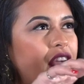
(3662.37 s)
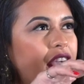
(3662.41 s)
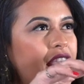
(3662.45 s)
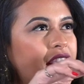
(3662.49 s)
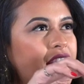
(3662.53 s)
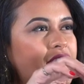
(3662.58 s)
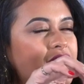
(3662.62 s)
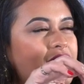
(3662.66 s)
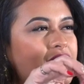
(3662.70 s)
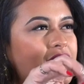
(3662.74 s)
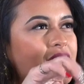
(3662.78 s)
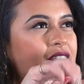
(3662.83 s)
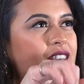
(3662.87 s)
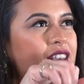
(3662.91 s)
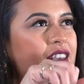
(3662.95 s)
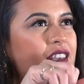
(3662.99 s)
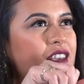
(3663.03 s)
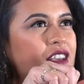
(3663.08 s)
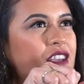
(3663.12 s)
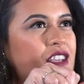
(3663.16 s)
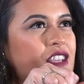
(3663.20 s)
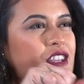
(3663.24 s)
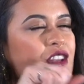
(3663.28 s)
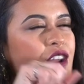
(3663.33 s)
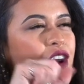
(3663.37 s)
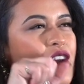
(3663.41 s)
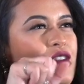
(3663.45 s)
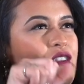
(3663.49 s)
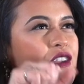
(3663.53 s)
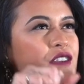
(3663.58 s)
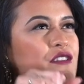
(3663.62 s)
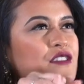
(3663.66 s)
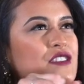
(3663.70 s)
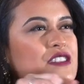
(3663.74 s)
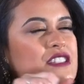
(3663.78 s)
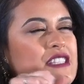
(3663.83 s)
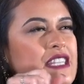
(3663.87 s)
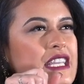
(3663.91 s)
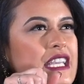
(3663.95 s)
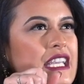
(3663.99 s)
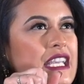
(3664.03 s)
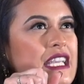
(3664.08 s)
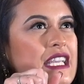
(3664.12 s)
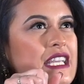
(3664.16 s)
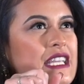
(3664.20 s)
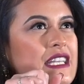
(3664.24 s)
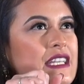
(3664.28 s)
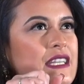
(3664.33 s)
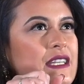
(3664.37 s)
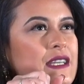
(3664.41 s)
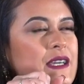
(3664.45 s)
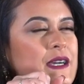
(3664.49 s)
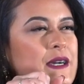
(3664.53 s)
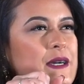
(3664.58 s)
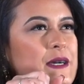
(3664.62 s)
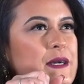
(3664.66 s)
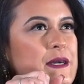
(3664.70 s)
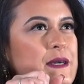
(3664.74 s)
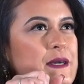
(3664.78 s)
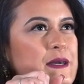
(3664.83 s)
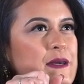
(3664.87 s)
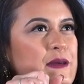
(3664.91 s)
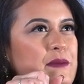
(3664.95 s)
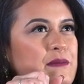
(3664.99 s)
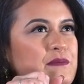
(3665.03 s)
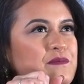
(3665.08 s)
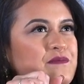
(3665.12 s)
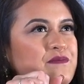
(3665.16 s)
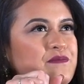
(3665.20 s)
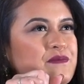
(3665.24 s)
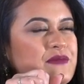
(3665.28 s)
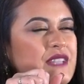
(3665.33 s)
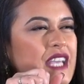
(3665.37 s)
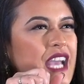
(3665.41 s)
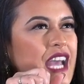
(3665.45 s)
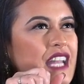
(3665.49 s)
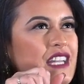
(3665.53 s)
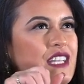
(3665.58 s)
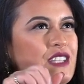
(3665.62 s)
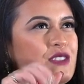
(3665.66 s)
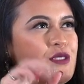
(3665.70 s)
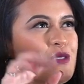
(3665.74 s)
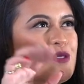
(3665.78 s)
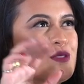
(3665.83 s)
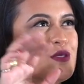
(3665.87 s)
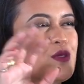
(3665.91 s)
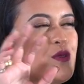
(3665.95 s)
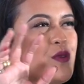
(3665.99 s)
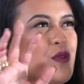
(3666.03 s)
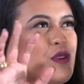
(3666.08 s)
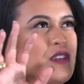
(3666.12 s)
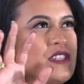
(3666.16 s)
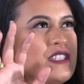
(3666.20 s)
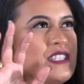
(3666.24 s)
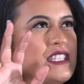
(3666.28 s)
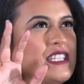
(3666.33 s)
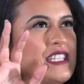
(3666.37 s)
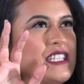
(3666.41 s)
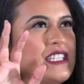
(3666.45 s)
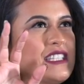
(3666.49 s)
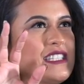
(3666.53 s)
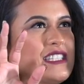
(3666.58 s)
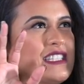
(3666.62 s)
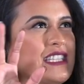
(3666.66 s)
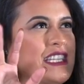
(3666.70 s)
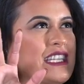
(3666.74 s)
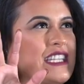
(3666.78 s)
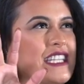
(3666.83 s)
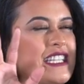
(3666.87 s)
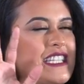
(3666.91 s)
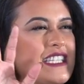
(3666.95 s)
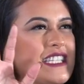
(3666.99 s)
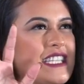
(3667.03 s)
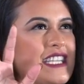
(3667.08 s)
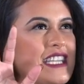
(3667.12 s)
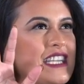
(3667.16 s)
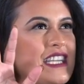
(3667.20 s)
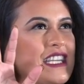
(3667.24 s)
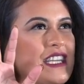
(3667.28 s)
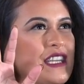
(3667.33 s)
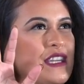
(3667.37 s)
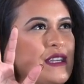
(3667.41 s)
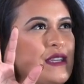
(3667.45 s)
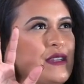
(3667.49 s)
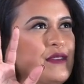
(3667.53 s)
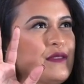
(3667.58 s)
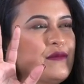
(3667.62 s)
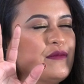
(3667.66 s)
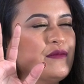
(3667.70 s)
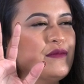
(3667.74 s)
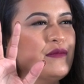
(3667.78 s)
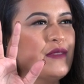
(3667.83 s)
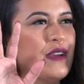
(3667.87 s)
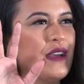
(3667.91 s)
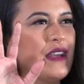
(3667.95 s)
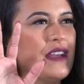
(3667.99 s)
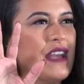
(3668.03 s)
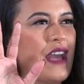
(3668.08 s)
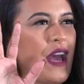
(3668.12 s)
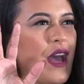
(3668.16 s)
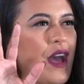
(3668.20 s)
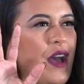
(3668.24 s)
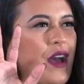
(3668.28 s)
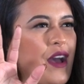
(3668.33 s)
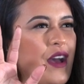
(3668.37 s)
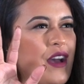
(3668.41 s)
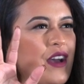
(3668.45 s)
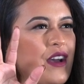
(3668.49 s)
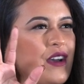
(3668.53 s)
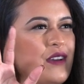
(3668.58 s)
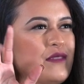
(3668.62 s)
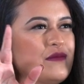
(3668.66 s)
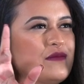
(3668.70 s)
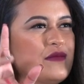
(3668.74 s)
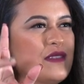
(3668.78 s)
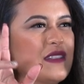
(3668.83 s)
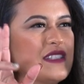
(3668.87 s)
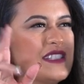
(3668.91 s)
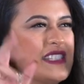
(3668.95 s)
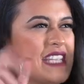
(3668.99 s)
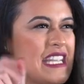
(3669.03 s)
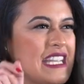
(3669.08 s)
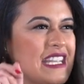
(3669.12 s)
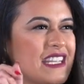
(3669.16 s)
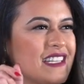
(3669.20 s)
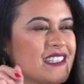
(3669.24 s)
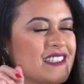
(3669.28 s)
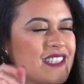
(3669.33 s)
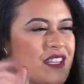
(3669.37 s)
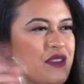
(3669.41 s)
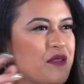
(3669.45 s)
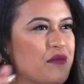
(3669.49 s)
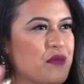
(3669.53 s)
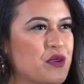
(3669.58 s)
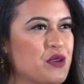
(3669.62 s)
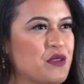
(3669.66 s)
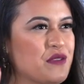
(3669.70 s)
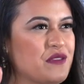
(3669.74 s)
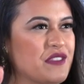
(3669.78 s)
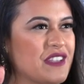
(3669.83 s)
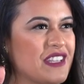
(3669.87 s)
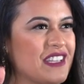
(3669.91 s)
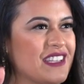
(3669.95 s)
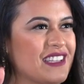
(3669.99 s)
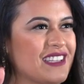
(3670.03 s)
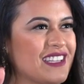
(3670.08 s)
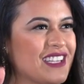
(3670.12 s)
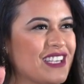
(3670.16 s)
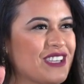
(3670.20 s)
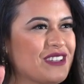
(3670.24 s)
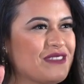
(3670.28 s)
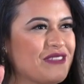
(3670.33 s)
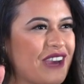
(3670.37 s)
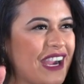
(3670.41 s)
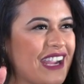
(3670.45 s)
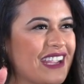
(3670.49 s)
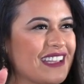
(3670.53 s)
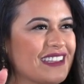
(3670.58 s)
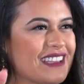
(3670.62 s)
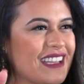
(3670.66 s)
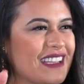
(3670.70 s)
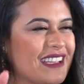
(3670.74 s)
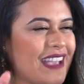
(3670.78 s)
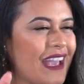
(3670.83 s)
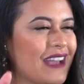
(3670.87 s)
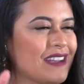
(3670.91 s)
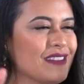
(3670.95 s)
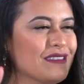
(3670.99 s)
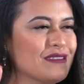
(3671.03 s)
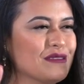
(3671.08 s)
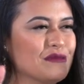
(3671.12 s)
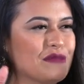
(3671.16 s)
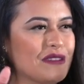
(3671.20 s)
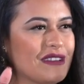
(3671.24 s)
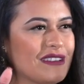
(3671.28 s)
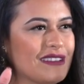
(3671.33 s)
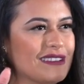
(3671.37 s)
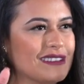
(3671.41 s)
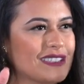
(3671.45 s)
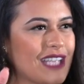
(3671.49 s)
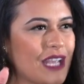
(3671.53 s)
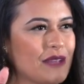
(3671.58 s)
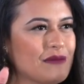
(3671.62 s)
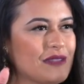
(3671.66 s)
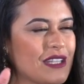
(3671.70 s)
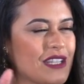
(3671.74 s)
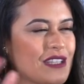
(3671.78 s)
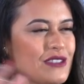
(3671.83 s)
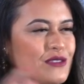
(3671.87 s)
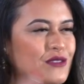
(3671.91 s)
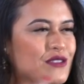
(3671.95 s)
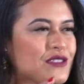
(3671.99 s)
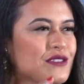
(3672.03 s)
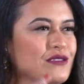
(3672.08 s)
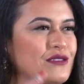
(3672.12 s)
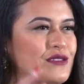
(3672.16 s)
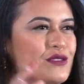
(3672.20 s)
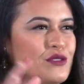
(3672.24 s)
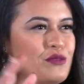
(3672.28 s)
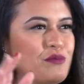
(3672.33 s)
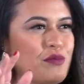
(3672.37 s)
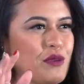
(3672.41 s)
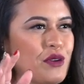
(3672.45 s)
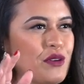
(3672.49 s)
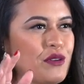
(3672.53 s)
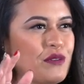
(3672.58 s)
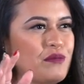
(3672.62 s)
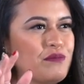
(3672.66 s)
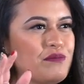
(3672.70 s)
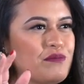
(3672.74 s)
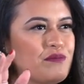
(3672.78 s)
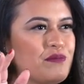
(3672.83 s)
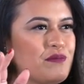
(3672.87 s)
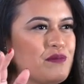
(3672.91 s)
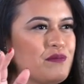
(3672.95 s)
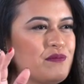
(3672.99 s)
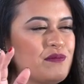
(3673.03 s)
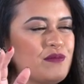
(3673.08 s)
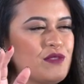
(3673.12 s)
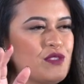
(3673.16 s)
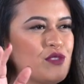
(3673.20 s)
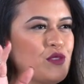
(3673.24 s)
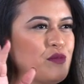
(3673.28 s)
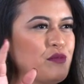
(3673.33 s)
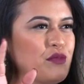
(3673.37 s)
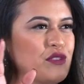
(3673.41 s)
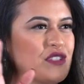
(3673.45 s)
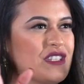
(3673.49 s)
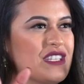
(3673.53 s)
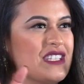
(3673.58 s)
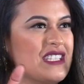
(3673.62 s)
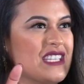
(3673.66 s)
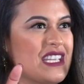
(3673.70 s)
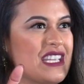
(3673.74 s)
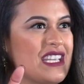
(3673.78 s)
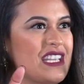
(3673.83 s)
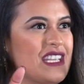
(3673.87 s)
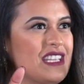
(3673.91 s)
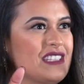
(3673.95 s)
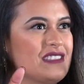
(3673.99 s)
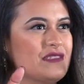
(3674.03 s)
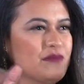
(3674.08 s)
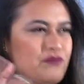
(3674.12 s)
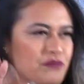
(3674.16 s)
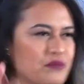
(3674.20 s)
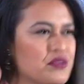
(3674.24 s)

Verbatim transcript: like, you know, have you ever seen kind of like those quarantine CDC scenes in a movie, right? Like end of the world type things, or super everything, disease,